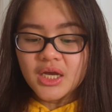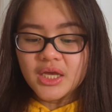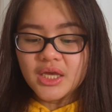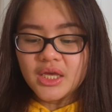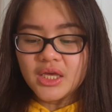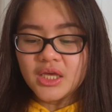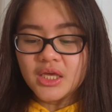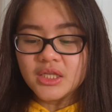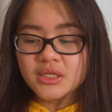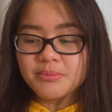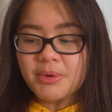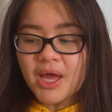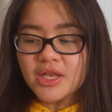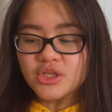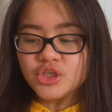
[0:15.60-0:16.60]
And the
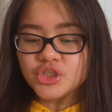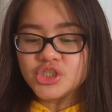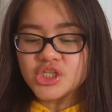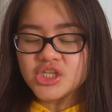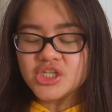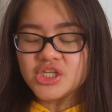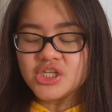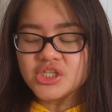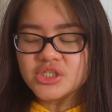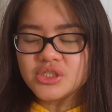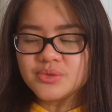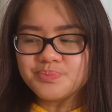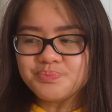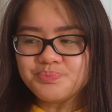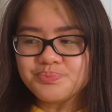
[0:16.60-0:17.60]
bad news is
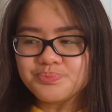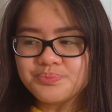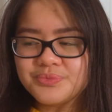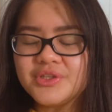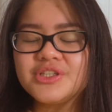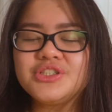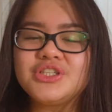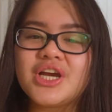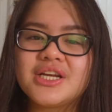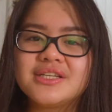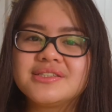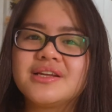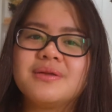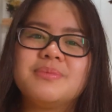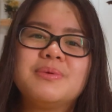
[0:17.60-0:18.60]
this channel is
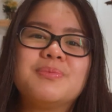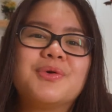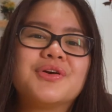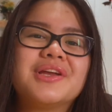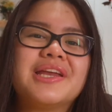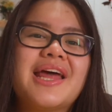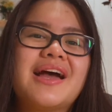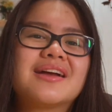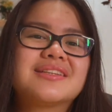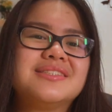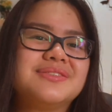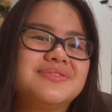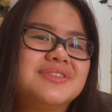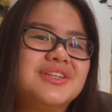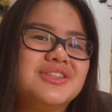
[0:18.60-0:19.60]
gonna be more
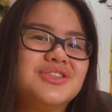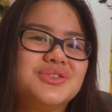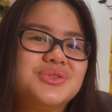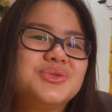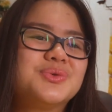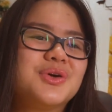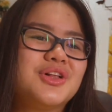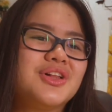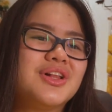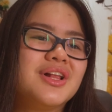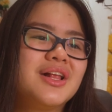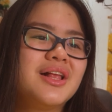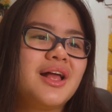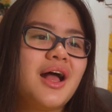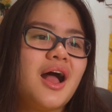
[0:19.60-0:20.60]
inactive than usual.
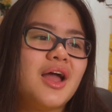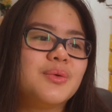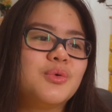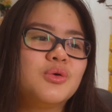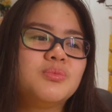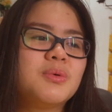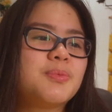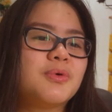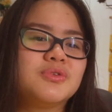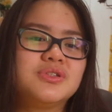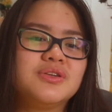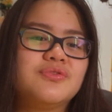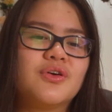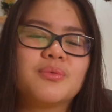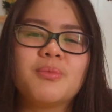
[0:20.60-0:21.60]
I won't be
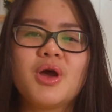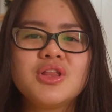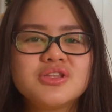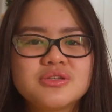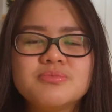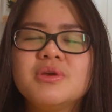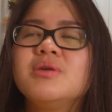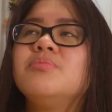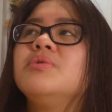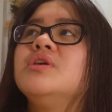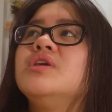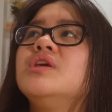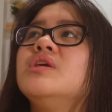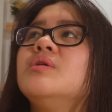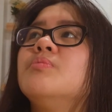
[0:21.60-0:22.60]
posting for months
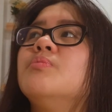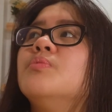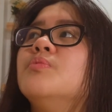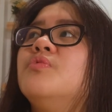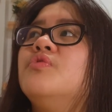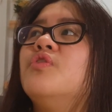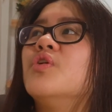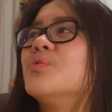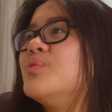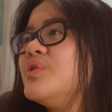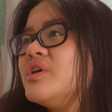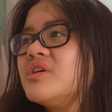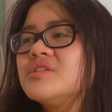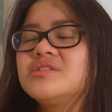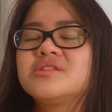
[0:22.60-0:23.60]
maybe, for
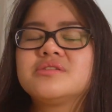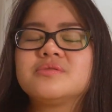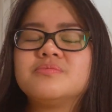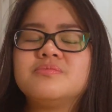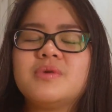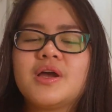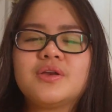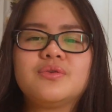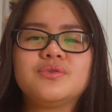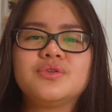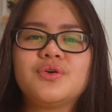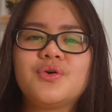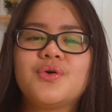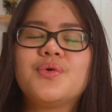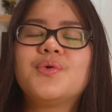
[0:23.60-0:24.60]
weeks, I don't
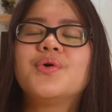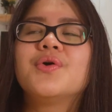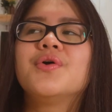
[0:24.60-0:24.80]
know.